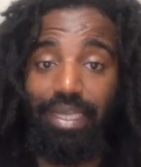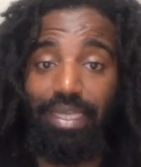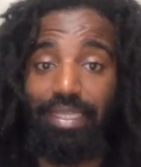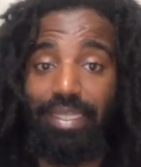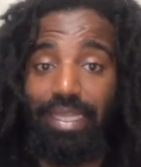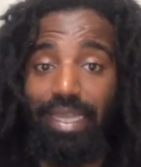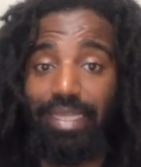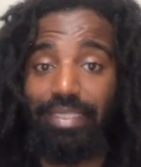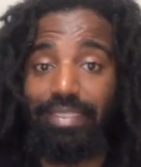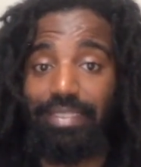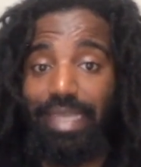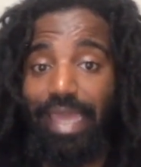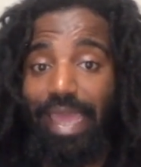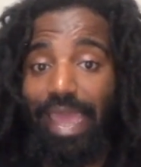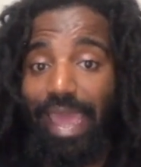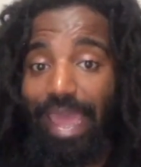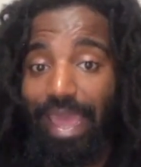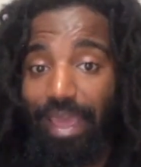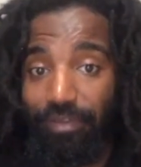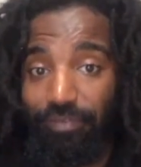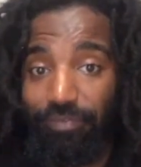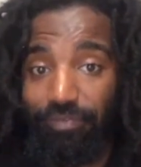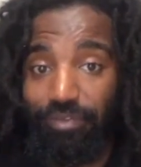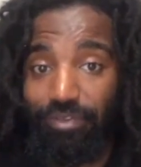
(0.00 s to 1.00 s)
And that's
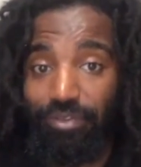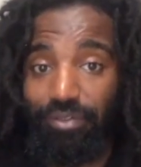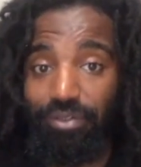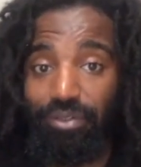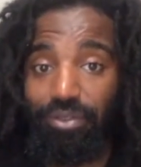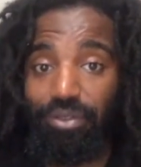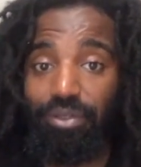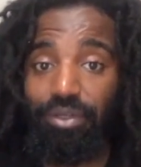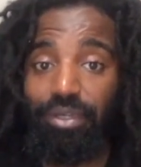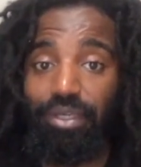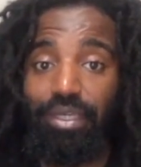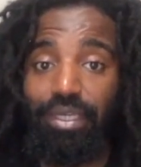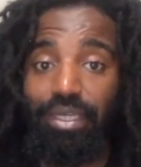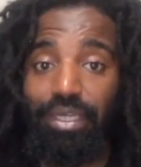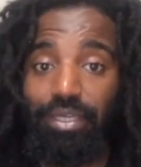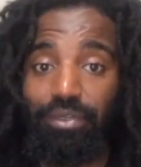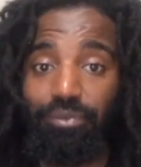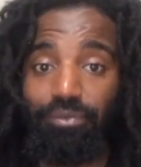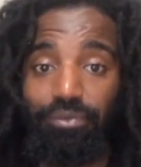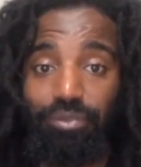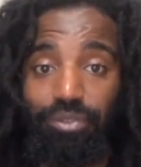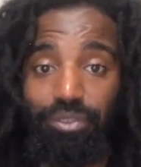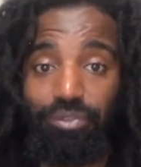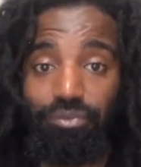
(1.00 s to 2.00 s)
after
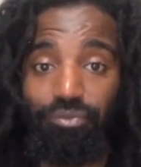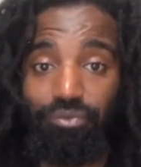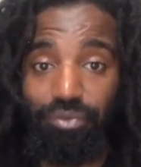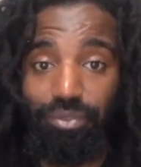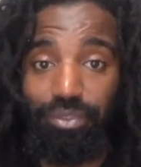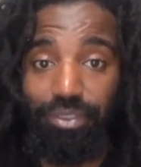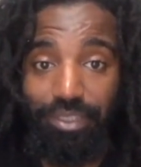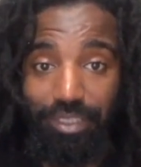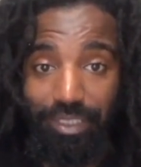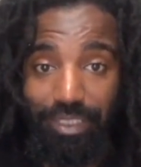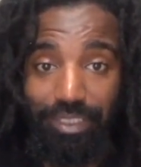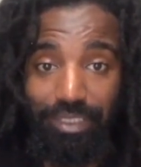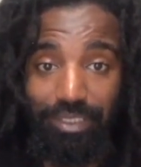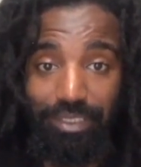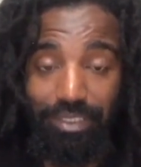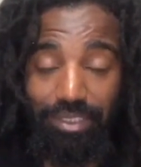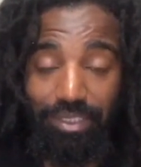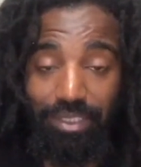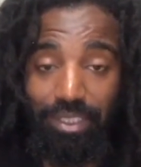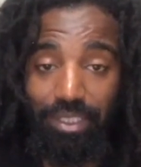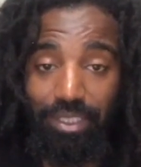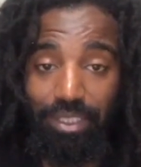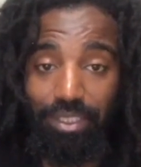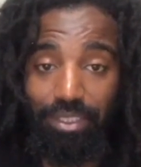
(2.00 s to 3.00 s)
it was
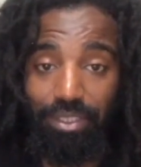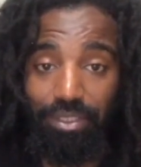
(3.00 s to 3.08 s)
released.